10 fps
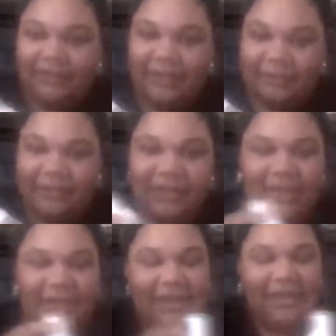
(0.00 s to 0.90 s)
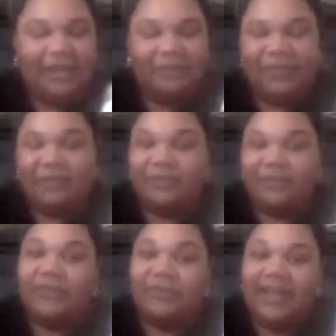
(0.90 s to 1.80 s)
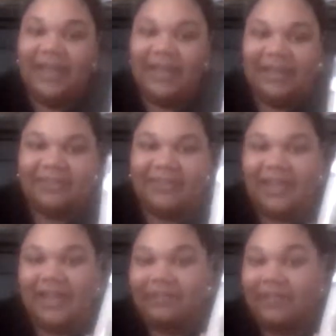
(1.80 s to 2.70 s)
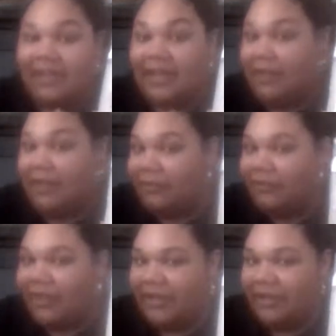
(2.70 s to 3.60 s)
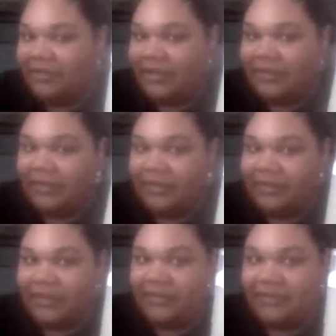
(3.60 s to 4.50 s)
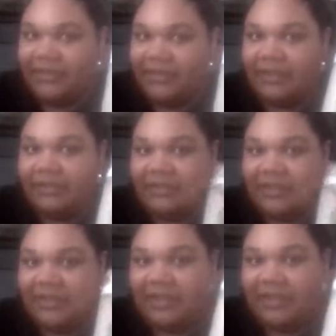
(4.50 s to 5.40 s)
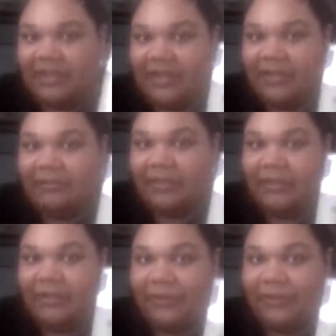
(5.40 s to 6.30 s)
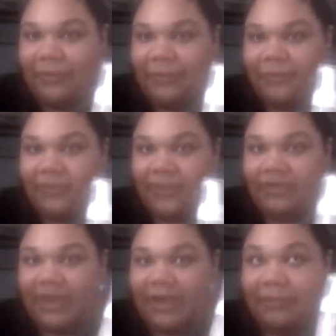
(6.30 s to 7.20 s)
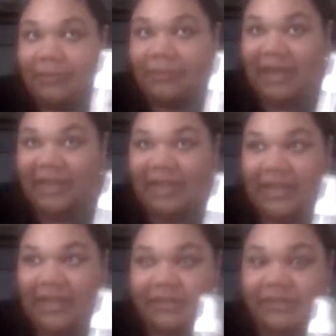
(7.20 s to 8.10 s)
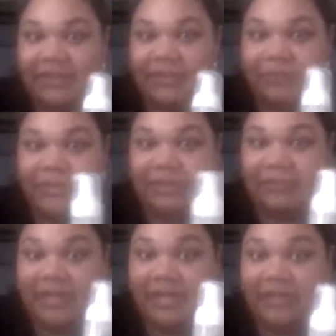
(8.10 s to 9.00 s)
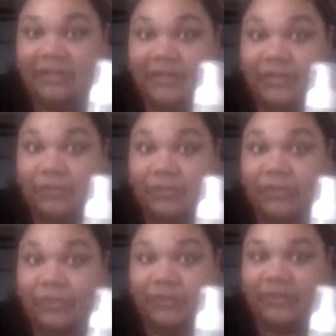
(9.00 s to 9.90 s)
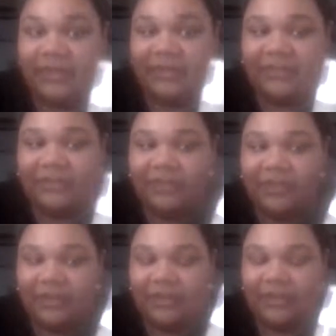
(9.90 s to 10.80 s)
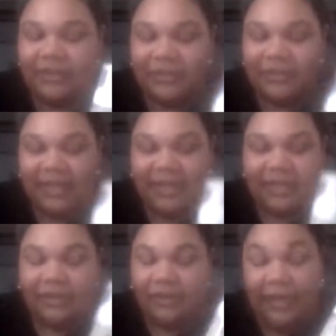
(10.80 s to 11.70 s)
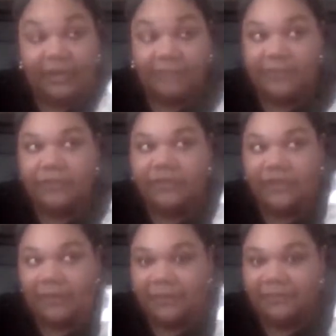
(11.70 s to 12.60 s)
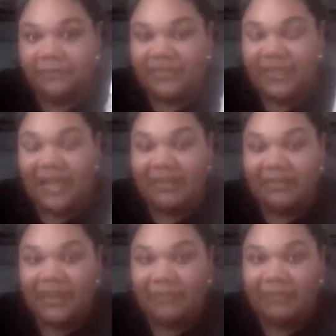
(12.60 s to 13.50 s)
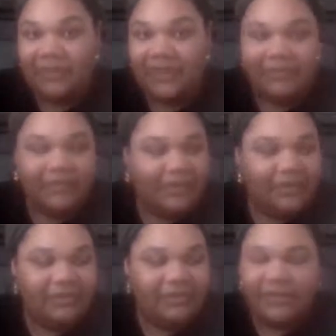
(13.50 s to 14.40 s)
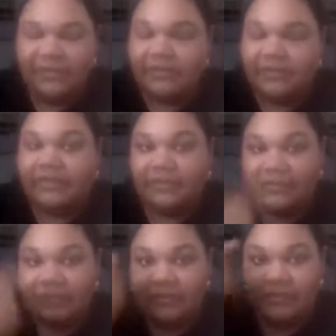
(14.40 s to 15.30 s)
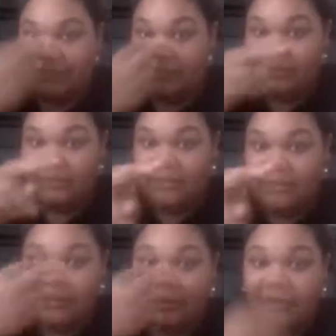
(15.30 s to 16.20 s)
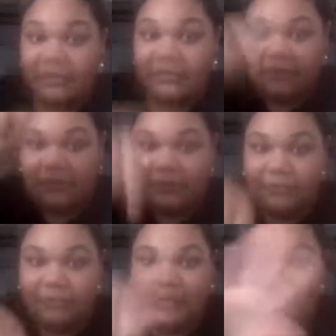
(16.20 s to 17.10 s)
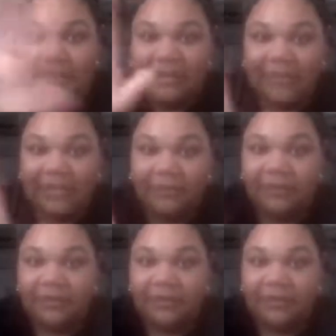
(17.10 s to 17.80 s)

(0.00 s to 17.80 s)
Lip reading: James here. If you guys have an apple cider vinegar rinse of this, let me know, because I will buy that instead of Beekman 1802's rinse. Okay? And if you don't have an apple cider vinegar rinse, this is my call to you right now.